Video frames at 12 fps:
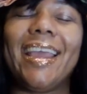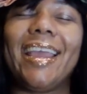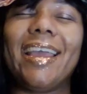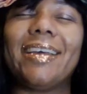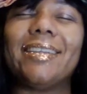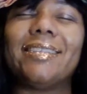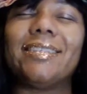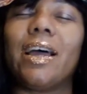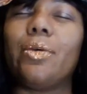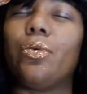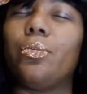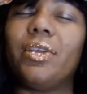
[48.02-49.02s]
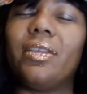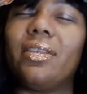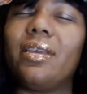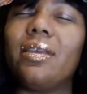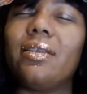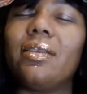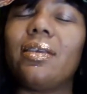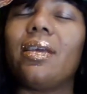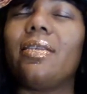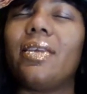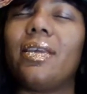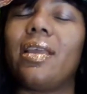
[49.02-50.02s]
and I will breathe in
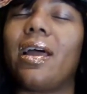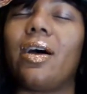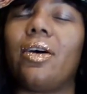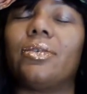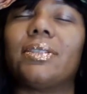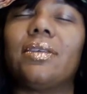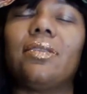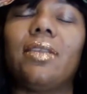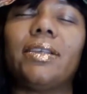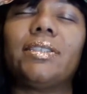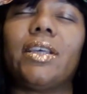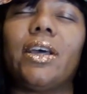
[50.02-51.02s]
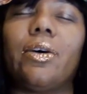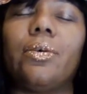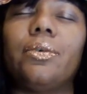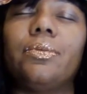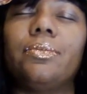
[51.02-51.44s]
and then out like so.